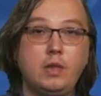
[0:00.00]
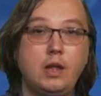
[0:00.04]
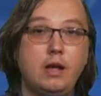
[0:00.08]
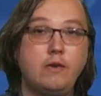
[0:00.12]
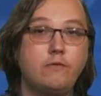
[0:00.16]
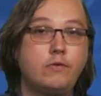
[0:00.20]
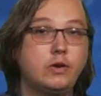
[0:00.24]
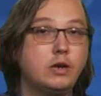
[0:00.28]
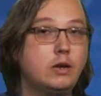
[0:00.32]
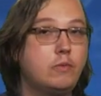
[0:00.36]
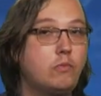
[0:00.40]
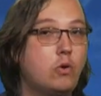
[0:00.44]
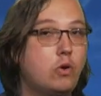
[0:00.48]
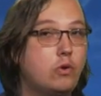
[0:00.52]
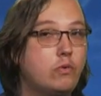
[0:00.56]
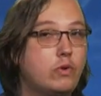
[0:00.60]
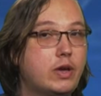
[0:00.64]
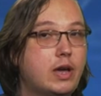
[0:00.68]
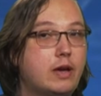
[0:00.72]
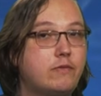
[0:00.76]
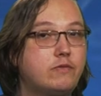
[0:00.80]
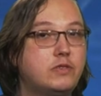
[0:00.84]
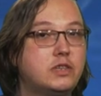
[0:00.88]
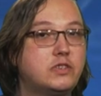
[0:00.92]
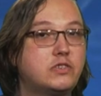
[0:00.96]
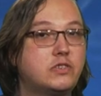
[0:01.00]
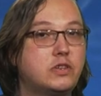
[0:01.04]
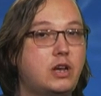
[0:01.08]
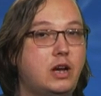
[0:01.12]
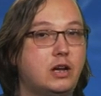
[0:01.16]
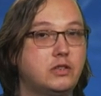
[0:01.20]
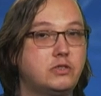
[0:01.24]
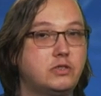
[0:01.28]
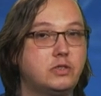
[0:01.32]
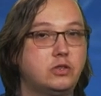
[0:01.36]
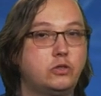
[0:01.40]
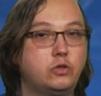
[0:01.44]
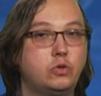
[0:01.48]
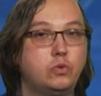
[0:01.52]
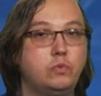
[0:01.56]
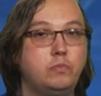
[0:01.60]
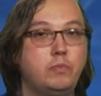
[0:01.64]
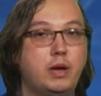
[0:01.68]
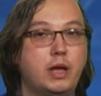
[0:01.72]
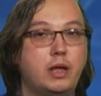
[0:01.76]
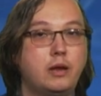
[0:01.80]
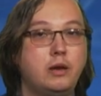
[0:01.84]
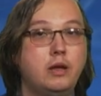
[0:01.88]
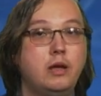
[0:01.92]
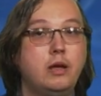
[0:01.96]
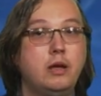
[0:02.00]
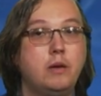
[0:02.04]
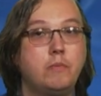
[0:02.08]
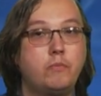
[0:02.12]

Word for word: Furthermore, we have discussed the two main